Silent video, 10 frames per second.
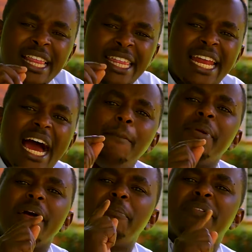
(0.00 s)
then
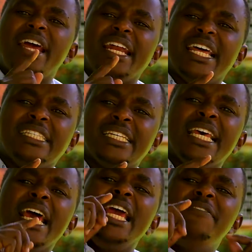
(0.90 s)
Abraham
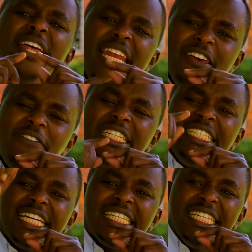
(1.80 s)
realizes, even if it
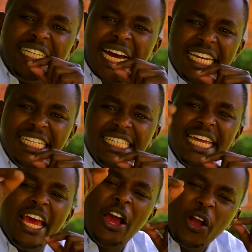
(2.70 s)
takes eternity,